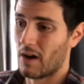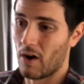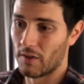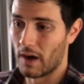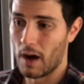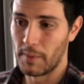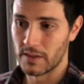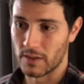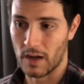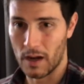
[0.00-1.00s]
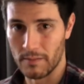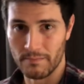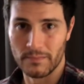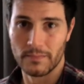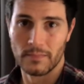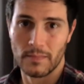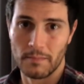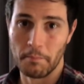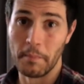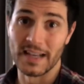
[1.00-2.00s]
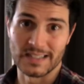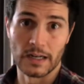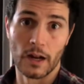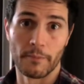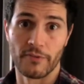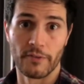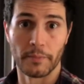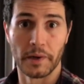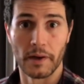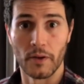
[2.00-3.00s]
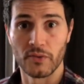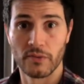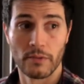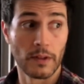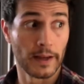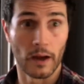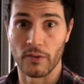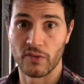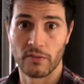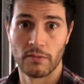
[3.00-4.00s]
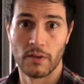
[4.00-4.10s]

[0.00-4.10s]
all the hobbyists are kind of messing it up for everybody else, like us,